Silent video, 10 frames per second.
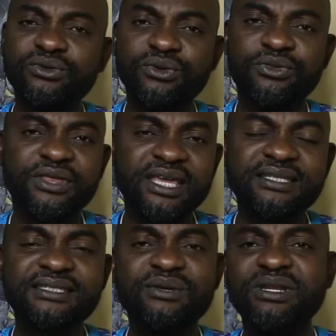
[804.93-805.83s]
do
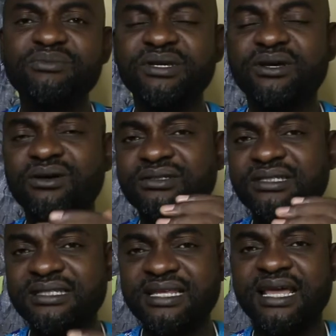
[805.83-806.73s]
things simply
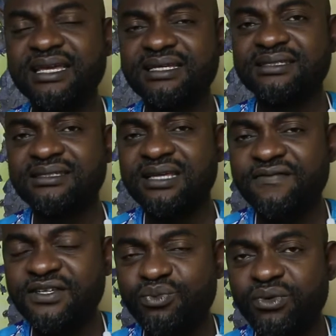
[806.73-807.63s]
because there is
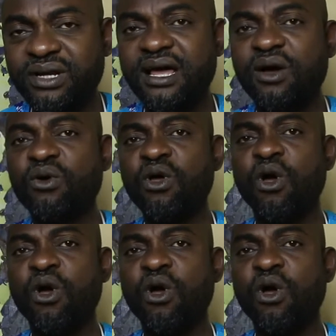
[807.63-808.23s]
service breakdown